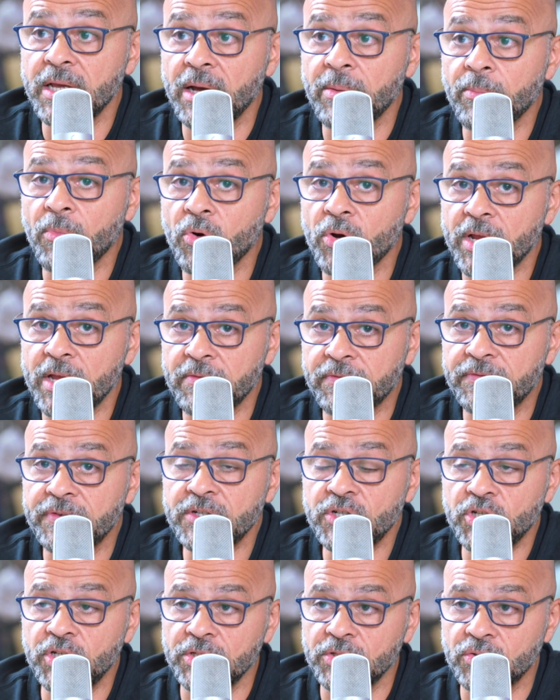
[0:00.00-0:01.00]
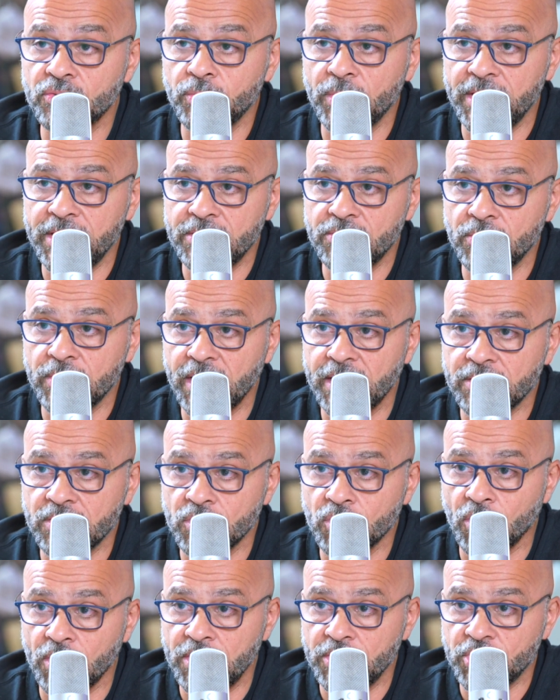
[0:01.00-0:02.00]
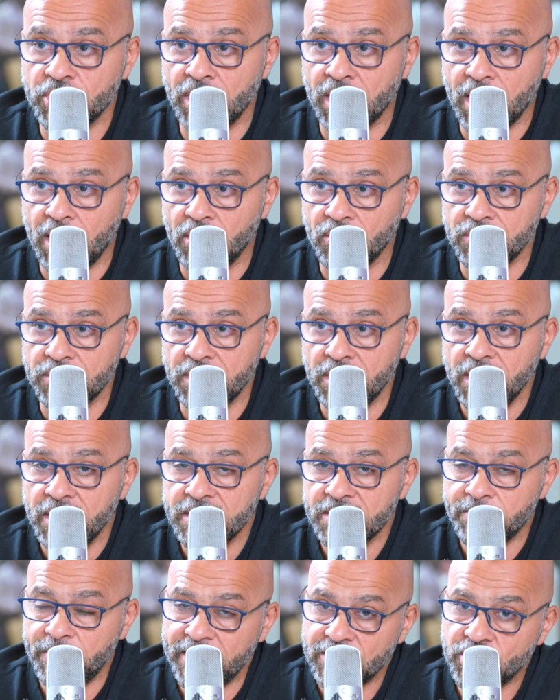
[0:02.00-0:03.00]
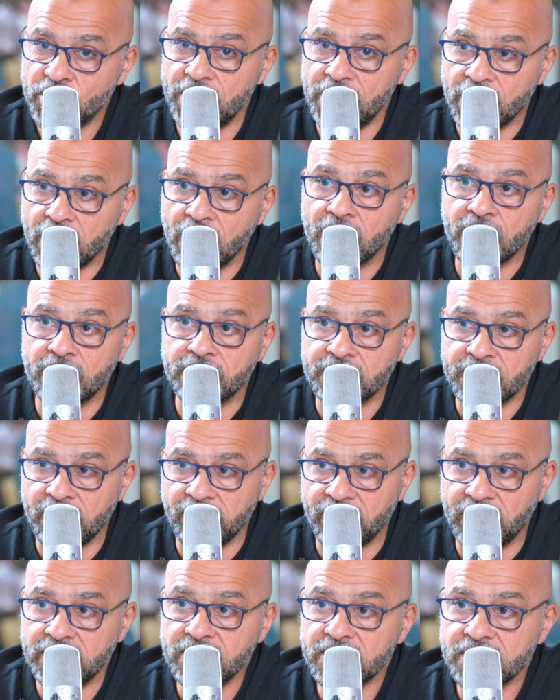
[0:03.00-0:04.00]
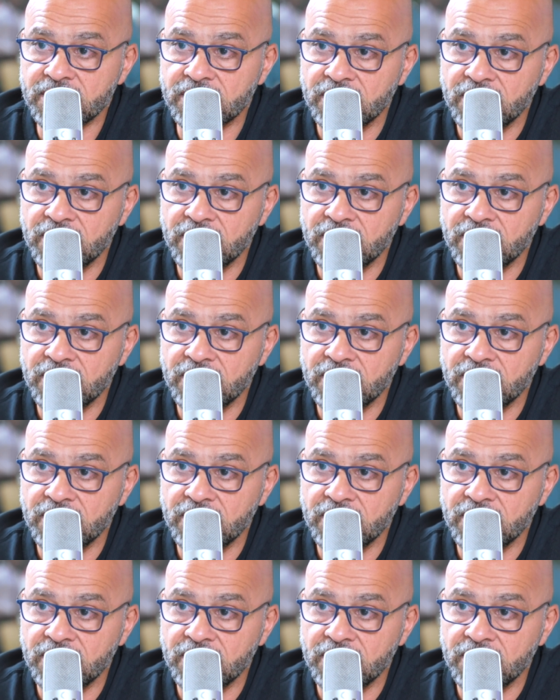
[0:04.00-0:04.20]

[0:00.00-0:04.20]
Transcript: a more efficient way to get knowledge around especially current events.